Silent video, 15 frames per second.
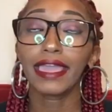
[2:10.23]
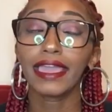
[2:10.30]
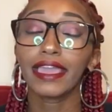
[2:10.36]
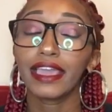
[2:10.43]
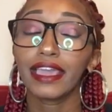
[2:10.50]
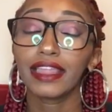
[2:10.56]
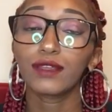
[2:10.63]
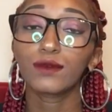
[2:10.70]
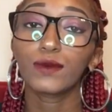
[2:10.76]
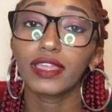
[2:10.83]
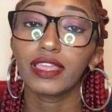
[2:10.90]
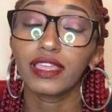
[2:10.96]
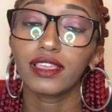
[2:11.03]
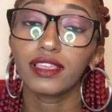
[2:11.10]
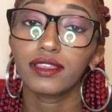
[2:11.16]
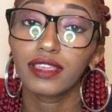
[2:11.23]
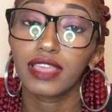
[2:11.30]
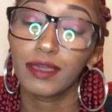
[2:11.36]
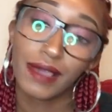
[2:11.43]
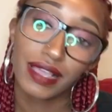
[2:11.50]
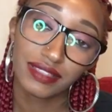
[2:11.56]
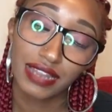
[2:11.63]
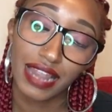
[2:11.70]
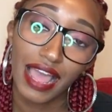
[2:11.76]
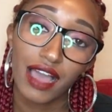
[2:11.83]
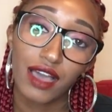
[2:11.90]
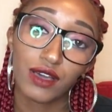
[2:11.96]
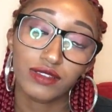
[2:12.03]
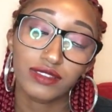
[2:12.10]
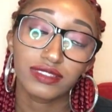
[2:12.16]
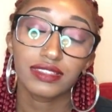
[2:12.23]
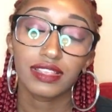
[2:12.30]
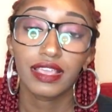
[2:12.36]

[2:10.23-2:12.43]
And we get back to the house.